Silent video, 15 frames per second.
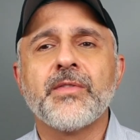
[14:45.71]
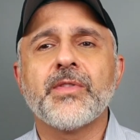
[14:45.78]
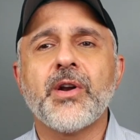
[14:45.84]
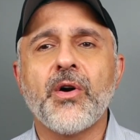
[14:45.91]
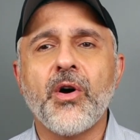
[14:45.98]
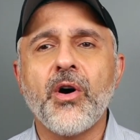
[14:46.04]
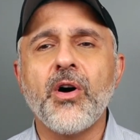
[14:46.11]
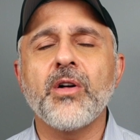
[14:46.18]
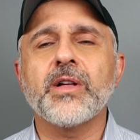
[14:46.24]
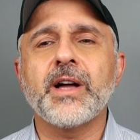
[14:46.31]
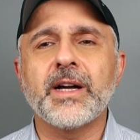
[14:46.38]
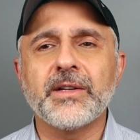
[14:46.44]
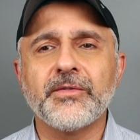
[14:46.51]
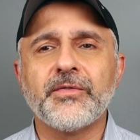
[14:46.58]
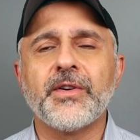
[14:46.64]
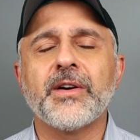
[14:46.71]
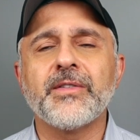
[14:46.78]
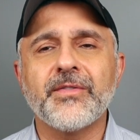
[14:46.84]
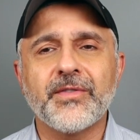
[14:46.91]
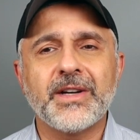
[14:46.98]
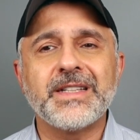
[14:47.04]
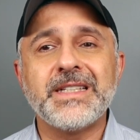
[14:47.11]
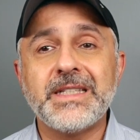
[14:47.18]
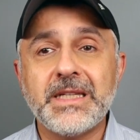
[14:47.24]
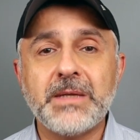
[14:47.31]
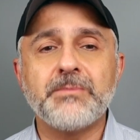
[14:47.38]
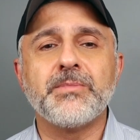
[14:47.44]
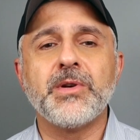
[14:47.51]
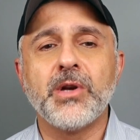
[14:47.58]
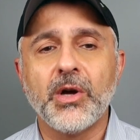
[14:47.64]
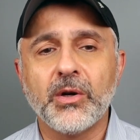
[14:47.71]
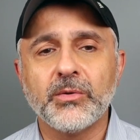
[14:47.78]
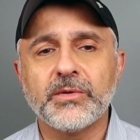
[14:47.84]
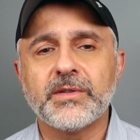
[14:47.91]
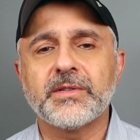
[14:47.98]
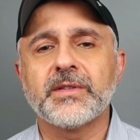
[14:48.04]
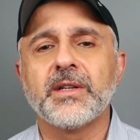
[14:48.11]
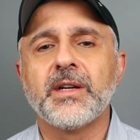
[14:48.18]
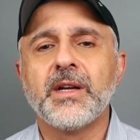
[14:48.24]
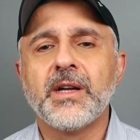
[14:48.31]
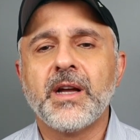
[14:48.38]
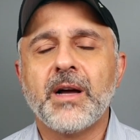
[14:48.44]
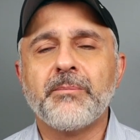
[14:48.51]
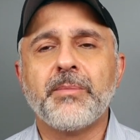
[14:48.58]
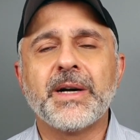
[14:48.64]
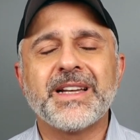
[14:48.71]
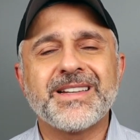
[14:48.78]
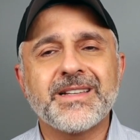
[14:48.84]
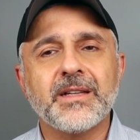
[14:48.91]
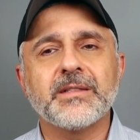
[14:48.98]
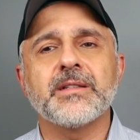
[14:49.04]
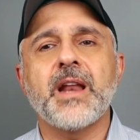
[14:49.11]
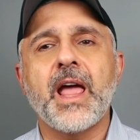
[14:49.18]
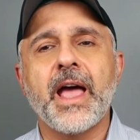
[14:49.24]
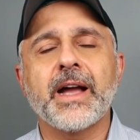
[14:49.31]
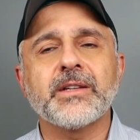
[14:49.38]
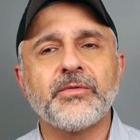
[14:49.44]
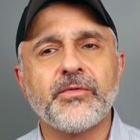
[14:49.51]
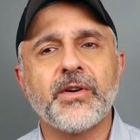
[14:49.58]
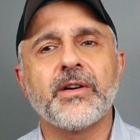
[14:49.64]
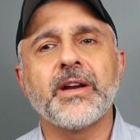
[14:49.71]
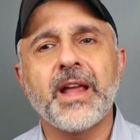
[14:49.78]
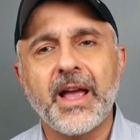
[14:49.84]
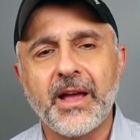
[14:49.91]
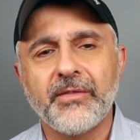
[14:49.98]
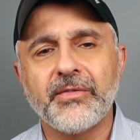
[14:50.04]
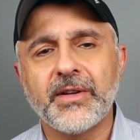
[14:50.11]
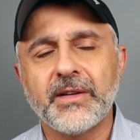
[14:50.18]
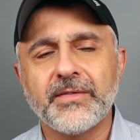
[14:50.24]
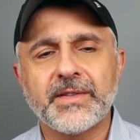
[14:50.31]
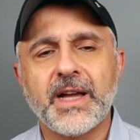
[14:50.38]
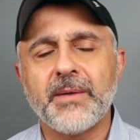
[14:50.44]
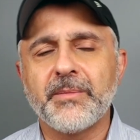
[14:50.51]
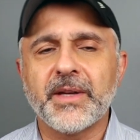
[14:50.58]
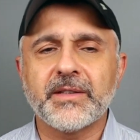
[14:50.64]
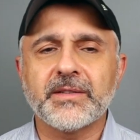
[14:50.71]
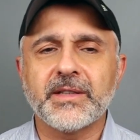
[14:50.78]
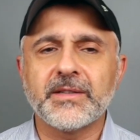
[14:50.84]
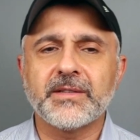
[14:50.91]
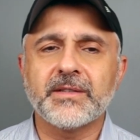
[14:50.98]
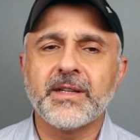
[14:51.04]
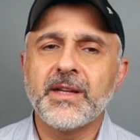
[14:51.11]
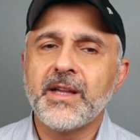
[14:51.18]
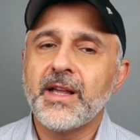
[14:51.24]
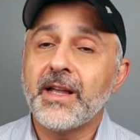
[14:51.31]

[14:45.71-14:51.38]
They're all kind of very, very deep notes, but it doesn't act very heavy, if that makes sense.